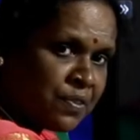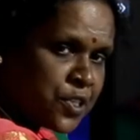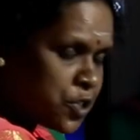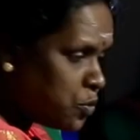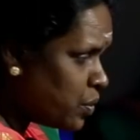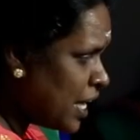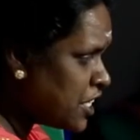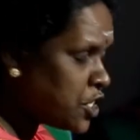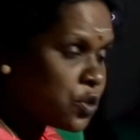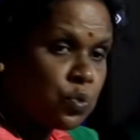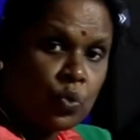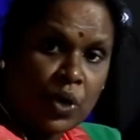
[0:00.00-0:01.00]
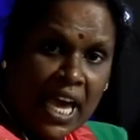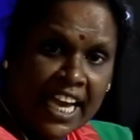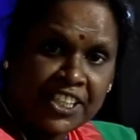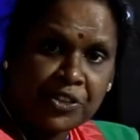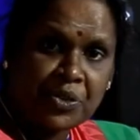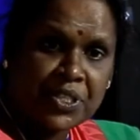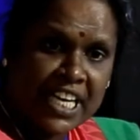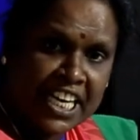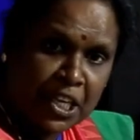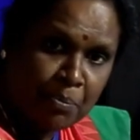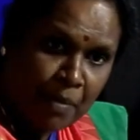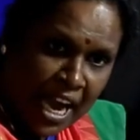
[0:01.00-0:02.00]
of students who like to
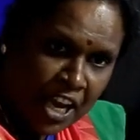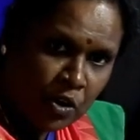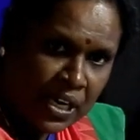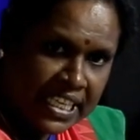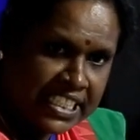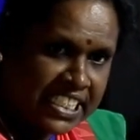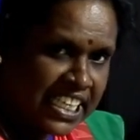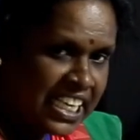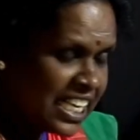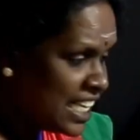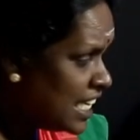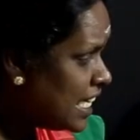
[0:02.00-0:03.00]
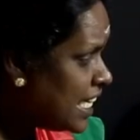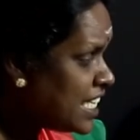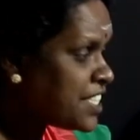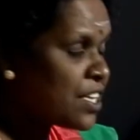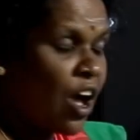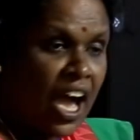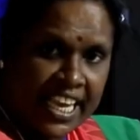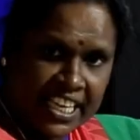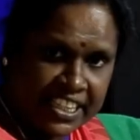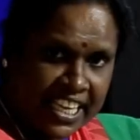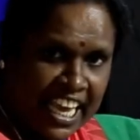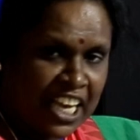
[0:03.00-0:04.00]
study biology is
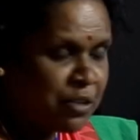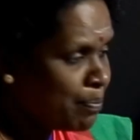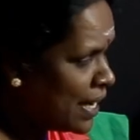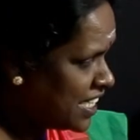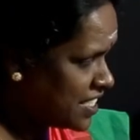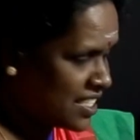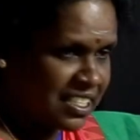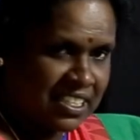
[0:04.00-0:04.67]
higher than maths.